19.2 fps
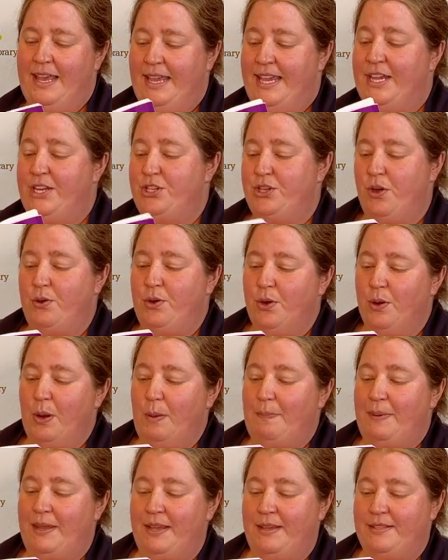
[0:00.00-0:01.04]
He showed her a
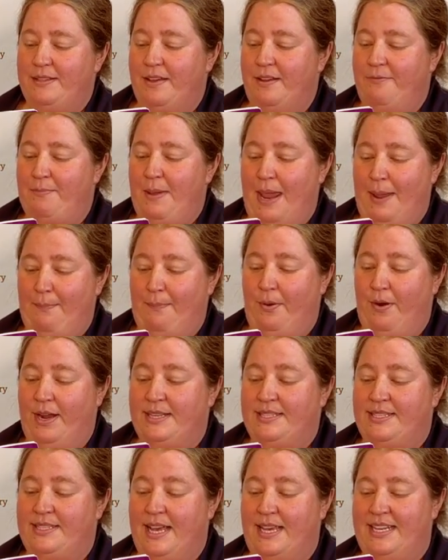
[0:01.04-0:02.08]
piece of paper and
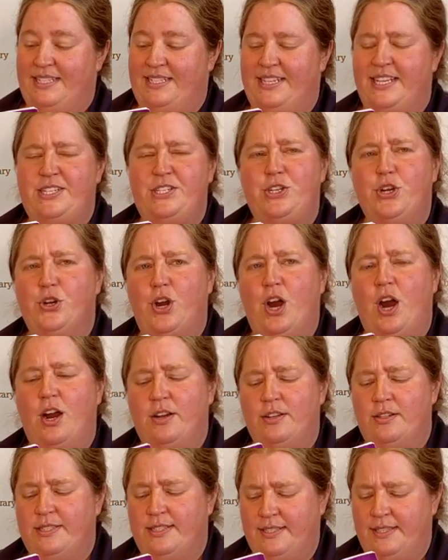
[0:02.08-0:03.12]
said, Is this your
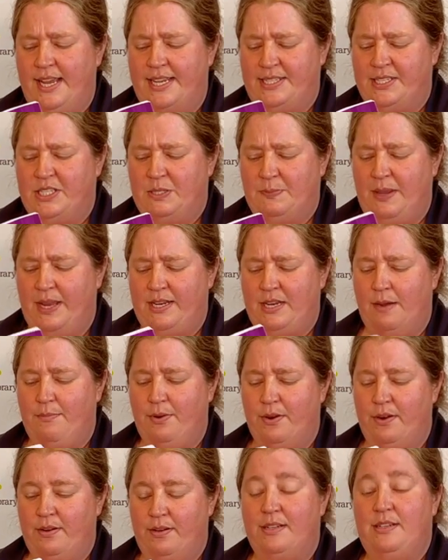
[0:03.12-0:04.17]
car's license plate
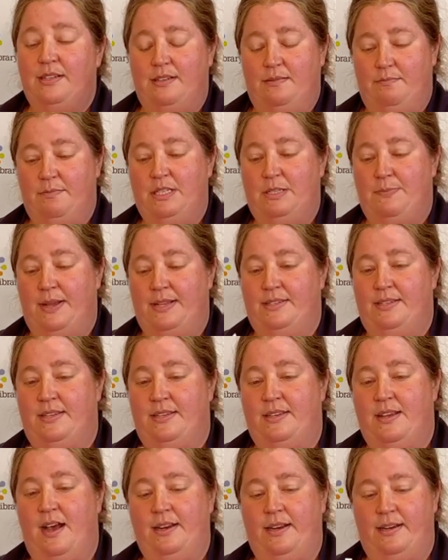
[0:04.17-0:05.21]
number? Miss Benson
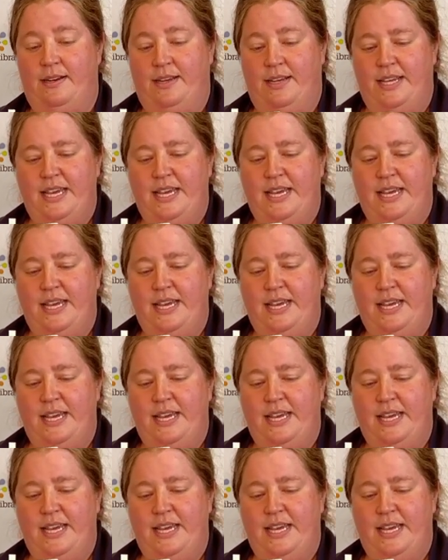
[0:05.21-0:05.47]
nodded.